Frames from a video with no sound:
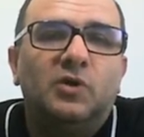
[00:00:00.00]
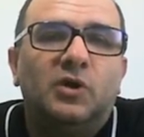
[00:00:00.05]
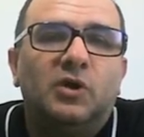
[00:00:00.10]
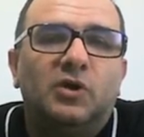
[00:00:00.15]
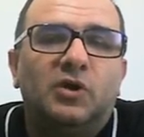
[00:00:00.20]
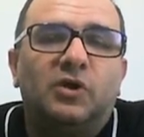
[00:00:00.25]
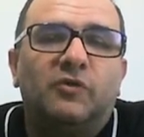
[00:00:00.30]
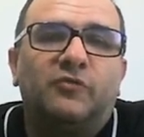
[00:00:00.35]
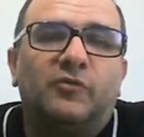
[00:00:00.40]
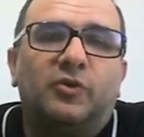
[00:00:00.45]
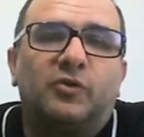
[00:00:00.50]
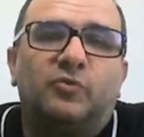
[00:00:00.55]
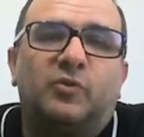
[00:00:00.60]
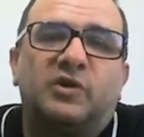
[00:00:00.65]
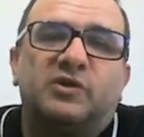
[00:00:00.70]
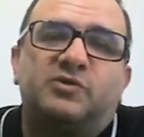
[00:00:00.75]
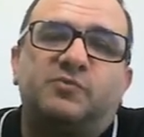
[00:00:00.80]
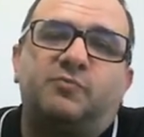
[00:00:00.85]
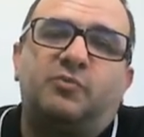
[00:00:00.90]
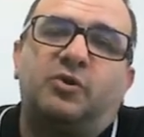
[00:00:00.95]
If you
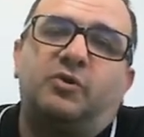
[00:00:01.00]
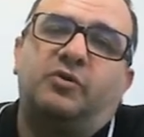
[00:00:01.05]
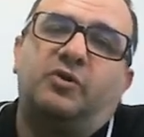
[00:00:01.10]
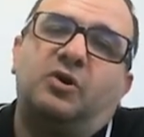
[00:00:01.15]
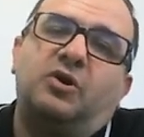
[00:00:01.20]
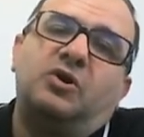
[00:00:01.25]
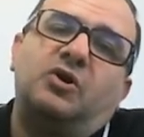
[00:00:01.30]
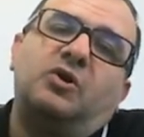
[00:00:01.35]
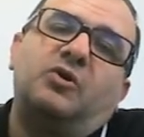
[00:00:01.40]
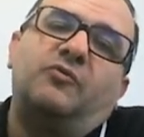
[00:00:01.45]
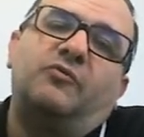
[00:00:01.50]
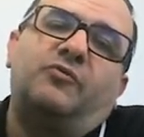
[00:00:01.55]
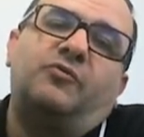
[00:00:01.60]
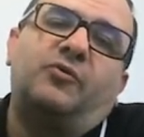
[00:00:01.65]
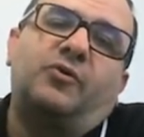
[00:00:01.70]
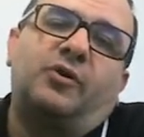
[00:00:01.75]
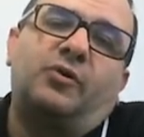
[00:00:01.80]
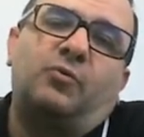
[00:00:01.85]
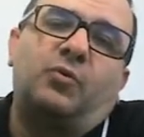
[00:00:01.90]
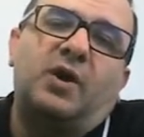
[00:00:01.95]
advance pawn
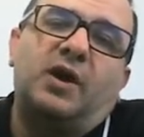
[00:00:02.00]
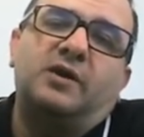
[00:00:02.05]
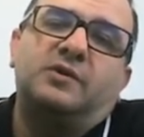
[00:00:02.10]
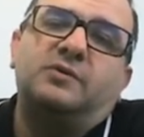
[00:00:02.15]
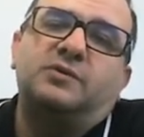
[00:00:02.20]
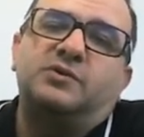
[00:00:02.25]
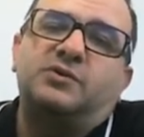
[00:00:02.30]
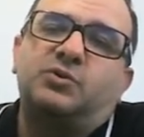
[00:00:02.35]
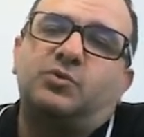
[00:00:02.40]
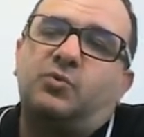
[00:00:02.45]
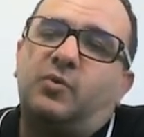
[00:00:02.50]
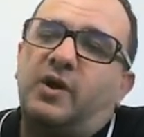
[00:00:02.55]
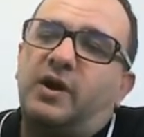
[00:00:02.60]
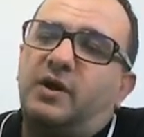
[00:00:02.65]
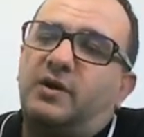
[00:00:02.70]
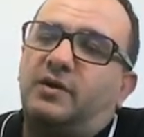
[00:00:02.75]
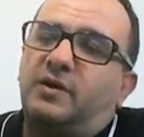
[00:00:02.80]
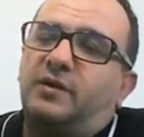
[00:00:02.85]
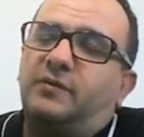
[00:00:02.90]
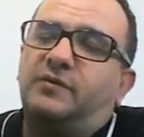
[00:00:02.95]
for one
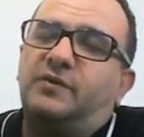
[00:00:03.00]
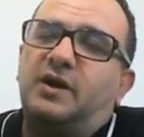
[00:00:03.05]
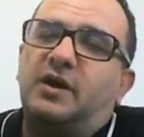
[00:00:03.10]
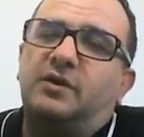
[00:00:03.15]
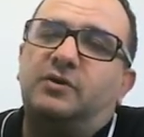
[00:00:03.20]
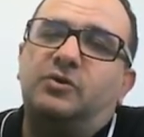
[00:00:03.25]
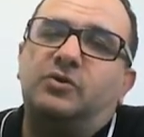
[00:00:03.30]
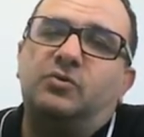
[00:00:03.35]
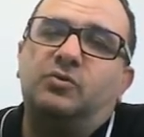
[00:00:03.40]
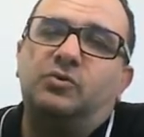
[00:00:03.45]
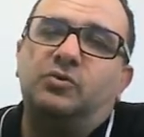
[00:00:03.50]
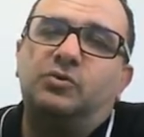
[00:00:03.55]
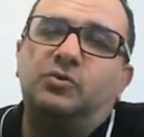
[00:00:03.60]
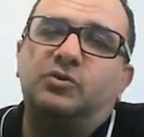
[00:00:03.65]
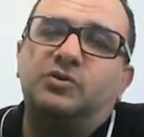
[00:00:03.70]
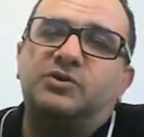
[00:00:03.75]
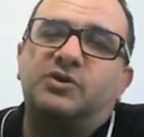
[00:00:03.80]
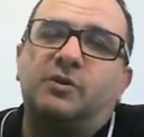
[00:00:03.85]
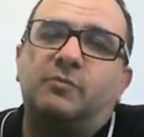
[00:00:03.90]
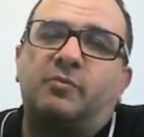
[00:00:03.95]
square and then you
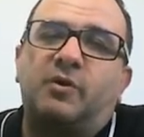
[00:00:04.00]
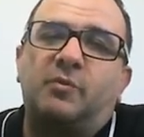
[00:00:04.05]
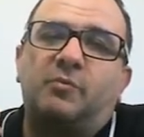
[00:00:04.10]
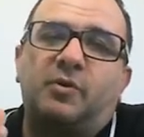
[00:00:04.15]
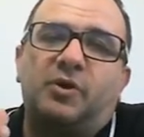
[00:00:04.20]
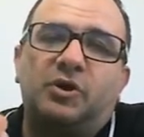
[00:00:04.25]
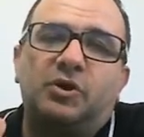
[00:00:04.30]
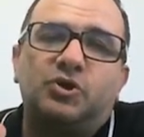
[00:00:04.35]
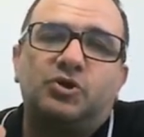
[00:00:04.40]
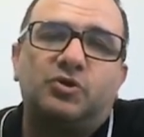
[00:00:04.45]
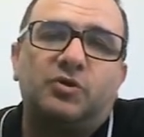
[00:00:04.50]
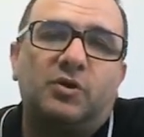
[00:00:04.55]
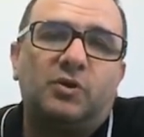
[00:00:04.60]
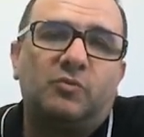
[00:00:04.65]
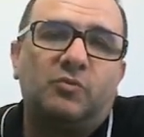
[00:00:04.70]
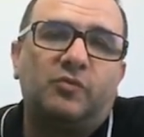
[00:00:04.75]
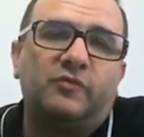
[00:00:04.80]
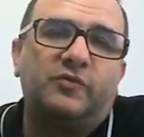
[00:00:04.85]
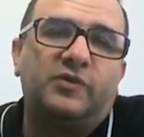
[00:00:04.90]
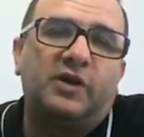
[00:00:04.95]
do some preparational
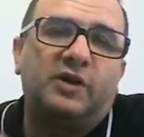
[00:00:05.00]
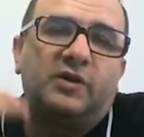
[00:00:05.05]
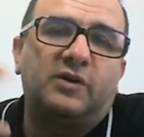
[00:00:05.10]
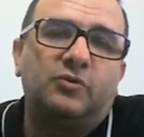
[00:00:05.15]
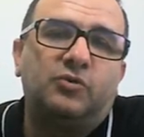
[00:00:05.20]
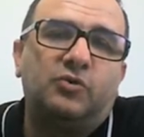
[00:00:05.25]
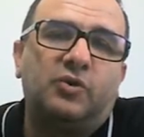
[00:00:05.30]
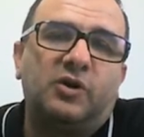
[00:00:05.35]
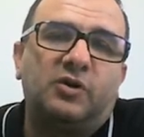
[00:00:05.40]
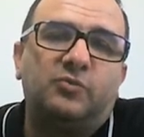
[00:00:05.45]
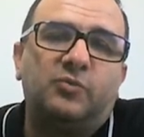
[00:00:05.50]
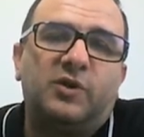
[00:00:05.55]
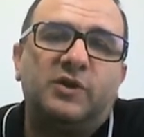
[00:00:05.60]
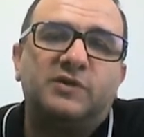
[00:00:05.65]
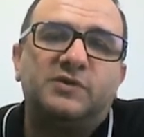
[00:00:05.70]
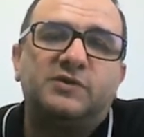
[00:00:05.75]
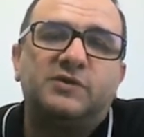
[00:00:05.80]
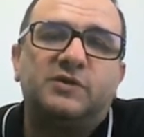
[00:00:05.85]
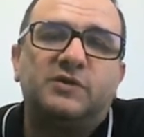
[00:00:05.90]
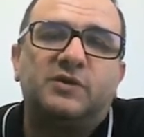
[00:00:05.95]
move, then you
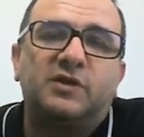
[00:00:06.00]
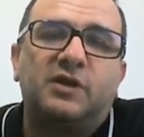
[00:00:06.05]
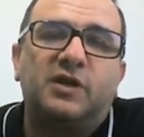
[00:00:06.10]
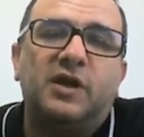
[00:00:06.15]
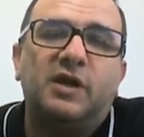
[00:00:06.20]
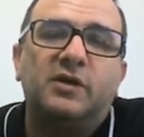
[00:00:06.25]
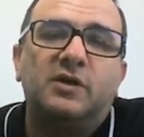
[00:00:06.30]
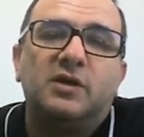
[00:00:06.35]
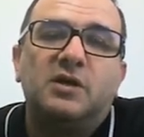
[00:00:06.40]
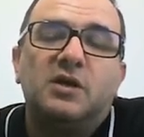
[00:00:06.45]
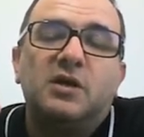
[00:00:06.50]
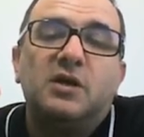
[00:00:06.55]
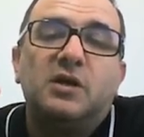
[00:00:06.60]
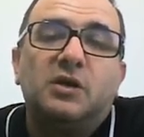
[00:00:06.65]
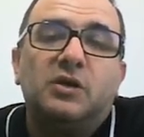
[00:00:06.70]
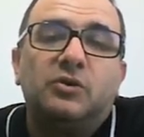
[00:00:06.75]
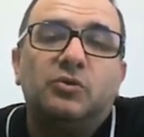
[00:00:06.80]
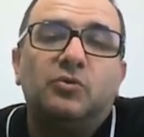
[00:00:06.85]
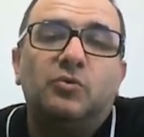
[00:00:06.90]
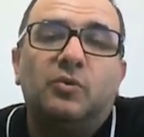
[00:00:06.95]
advance it again,
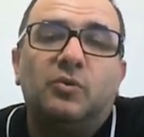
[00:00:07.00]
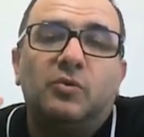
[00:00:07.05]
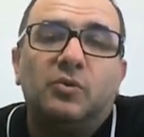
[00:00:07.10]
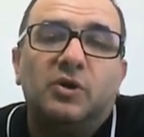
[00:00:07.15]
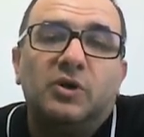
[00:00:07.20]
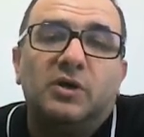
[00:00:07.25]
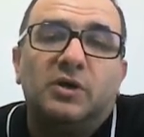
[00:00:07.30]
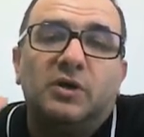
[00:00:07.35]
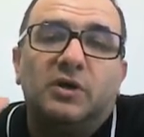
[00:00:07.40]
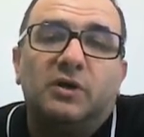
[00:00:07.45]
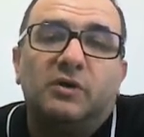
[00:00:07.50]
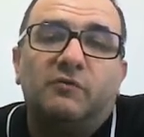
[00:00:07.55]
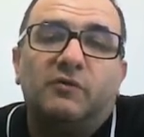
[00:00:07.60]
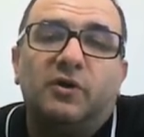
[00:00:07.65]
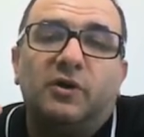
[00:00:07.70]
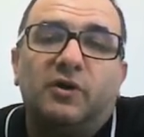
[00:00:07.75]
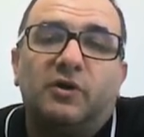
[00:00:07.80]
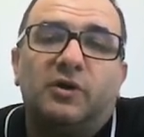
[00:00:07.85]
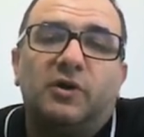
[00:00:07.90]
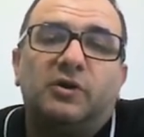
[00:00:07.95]
you
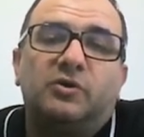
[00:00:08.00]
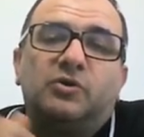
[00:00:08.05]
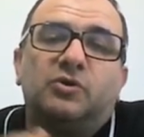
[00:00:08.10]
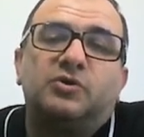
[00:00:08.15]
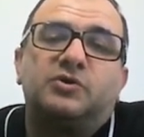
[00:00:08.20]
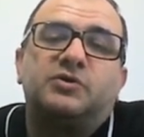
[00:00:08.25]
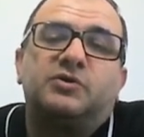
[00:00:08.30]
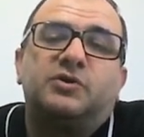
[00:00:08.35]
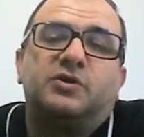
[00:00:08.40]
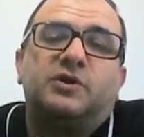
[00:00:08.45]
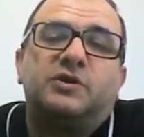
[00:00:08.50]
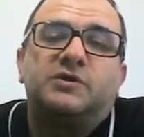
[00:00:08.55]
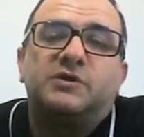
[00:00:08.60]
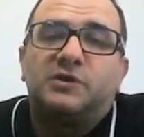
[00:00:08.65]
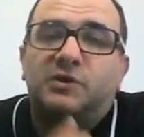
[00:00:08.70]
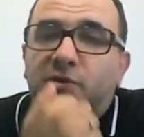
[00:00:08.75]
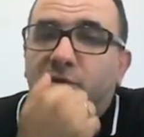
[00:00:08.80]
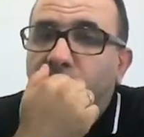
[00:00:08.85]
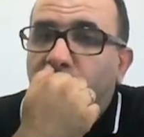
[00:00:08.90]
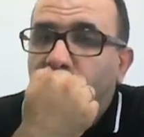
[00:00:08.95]
will reduce
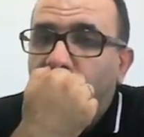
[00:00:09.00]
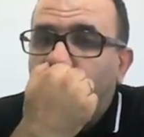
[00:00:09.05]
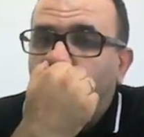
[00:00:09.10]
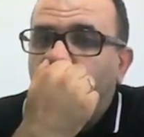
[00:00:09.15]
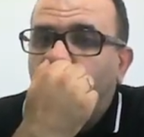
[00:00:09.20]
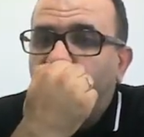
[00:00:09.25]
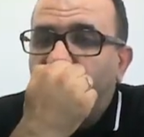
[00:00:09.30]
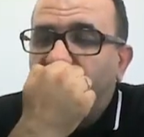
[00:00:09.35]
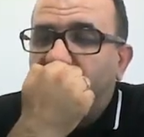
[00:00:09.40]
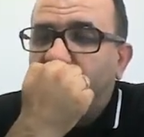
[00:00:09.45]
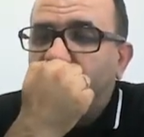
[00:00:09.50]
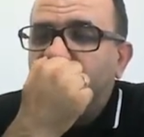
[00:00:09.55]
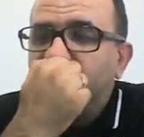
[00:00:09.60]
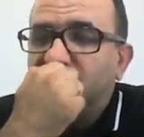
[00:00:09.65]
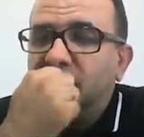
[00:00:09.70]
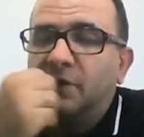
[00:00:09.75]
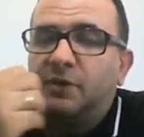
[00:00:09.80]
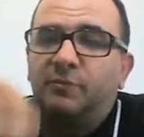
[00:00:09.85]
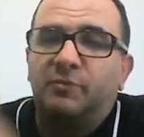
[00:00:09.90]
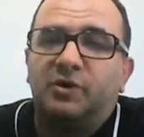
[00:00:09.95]
risk to make
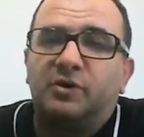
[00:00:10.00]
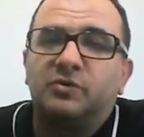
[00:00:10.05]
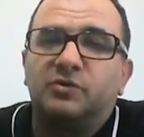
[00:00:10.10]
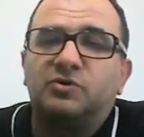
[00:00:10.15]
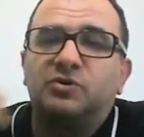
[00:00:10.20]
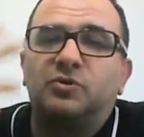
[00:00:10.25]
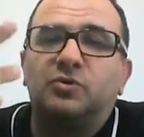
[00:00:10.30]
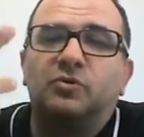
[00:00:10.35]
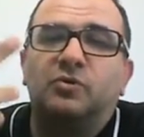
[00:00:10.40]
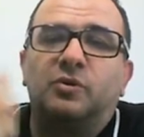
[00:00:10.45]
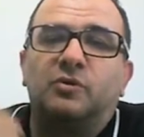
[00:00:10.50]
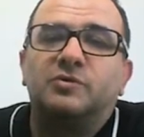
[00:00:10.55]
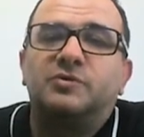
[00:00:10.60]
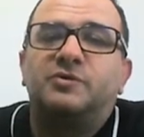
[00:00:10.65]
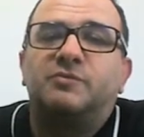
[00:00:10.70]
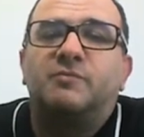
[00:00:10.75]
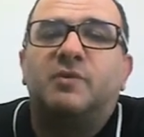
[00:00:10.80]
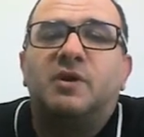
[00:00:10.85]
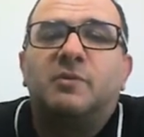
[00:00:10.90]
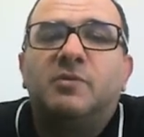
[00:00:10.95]
mistake, because who
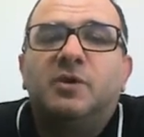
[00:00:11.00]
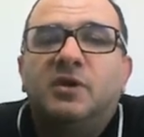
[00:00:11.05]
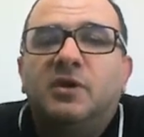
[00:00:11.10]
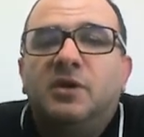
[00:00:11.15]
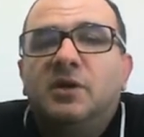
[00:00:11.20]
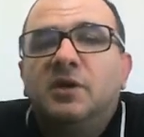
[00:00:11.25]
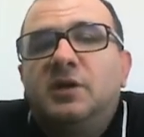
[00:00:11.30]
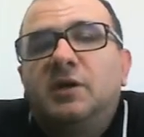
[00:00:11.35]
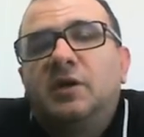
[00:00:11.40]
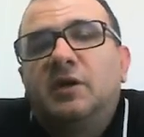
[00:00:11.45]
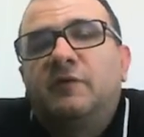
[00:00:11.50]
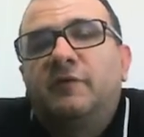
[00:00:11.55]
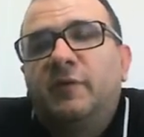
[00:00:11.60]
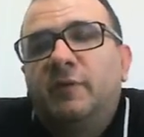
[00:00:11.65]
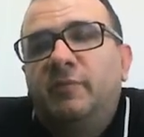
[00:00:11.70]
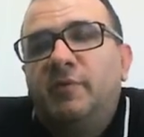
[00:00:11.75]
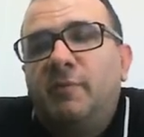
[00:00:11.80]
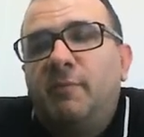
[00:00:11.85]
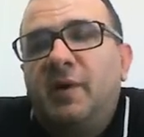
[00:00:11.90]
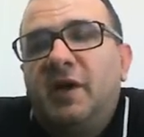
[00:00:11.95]
knows, maybe it will
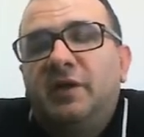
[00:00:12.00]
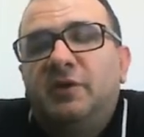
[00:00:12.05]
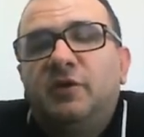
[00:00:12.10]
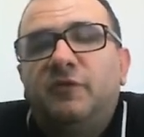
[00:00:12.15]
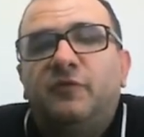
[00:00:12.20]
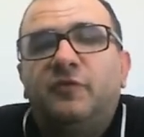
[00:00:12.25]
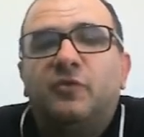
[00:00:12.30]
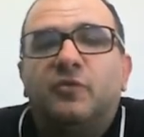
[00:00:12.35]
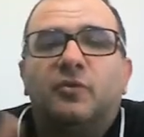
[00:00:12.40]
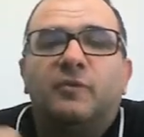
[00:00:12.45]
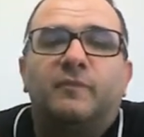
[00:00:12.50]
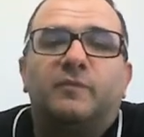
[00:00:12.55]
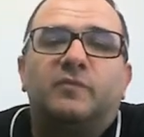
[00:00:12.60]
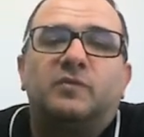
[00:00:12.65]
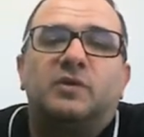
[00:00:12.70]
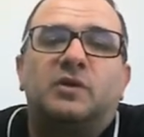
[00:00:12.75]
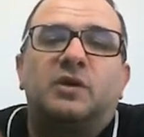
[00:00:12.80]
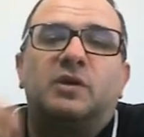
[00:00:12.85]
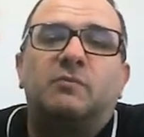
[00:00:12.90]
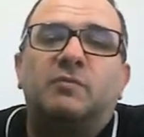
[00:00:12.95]
be bad if you
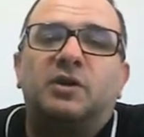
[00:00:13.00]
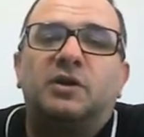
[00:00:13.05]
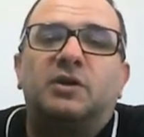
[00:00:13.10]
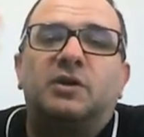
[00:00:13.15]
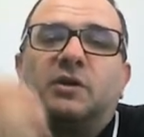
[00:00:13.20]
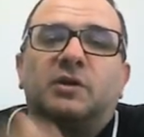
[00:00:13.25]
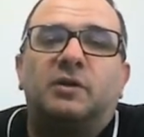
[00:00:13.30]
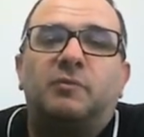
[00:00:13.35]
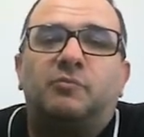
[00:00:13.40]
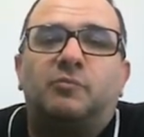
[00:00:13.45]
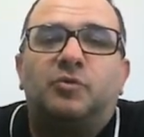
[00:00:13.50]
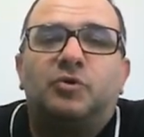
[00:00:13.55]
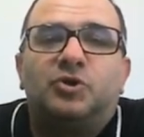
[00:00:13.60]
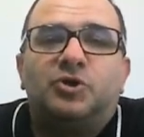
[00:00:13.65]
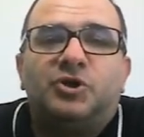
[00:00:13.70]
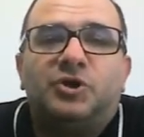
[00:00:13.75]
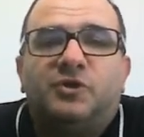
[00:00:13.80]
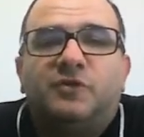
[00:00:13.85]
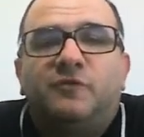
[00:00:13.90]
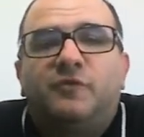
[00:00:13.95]
immediately
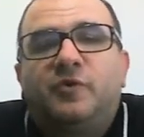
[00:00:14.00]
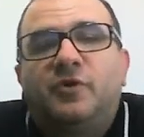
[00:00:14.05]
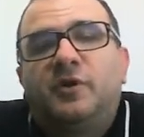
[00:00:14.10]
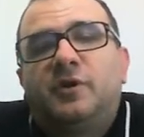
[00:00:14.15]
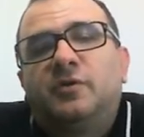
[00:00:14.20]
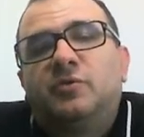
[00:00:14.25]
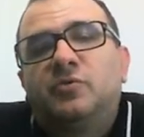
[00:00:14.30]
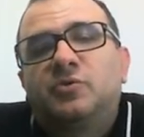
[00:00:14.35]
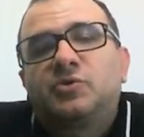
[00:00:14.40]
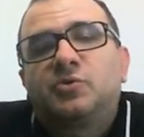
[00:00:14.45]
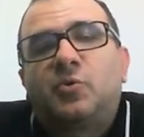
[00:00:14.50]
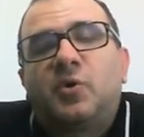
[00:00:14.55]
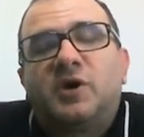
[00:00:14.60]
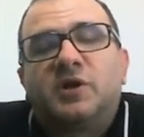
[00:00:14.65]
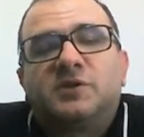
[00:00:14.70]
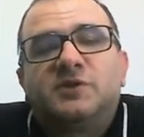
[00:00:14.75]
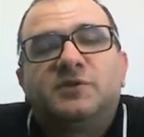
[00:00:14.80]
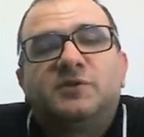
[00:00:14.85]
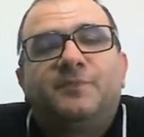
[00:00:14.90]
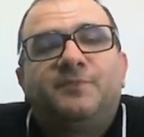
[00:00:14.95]
push it for two
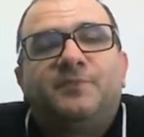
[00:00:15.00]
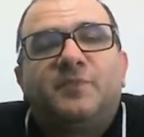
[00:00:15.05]
squares.